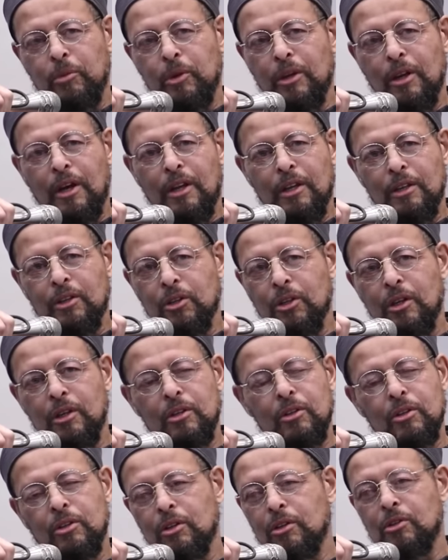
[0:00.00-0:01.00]
We got to
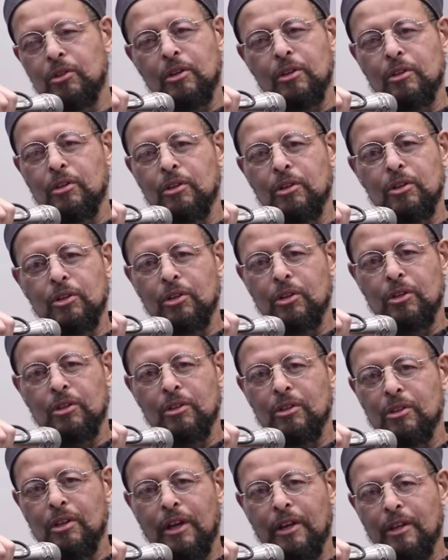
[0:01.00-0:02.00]
change these
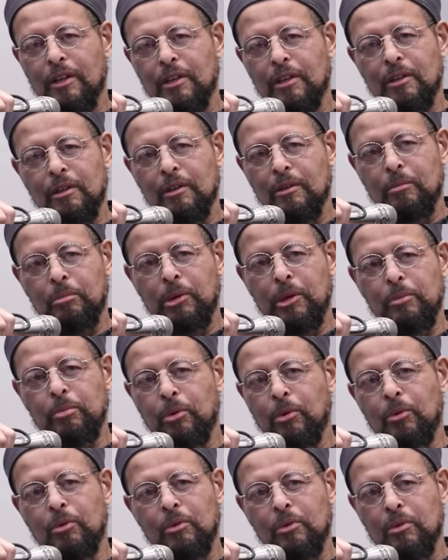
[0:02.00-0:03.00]
conditions. Like,
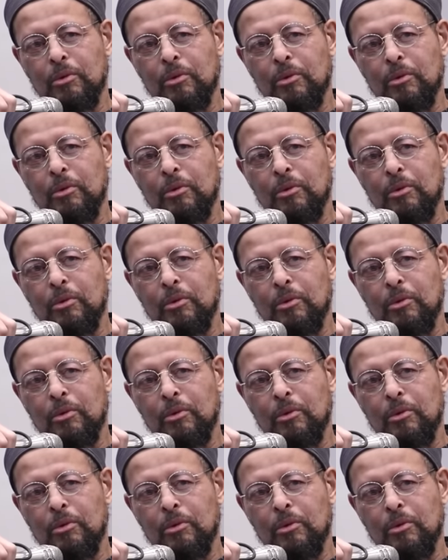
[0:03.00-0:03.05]
people,